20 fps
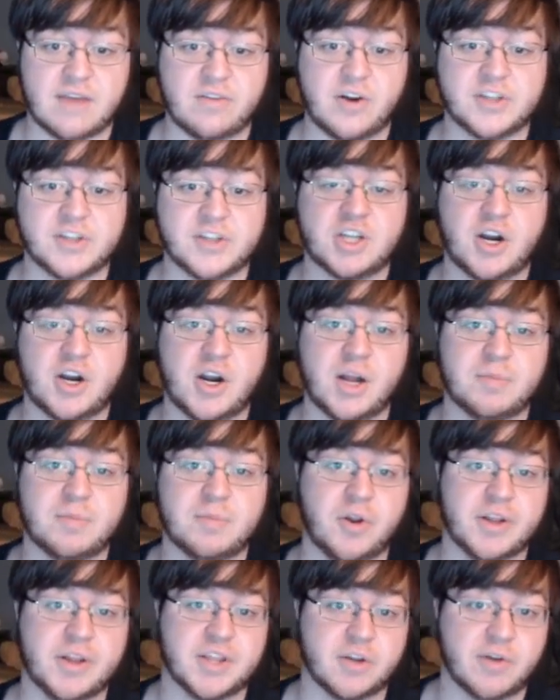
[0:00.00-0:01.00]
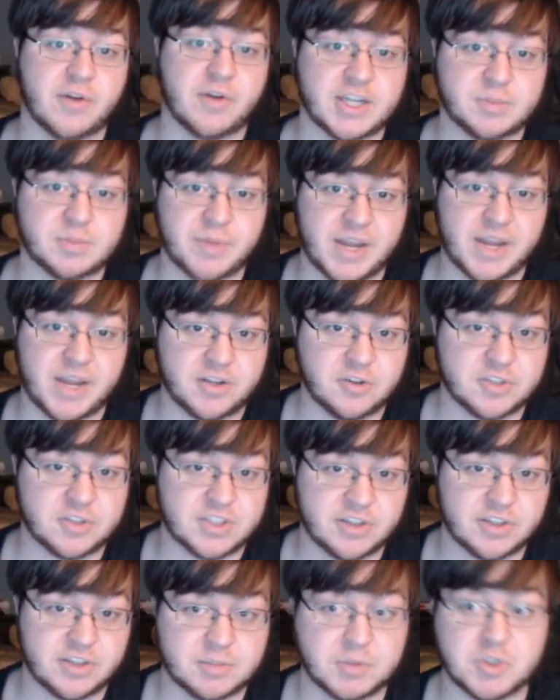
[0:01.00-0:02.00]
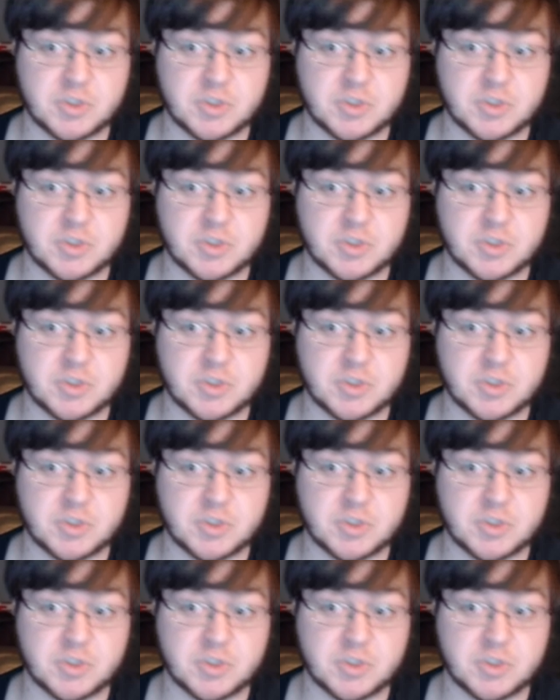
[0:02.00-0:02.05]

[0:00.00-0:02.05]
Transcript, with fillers: I've already started uploading the Crash Bandicoot series,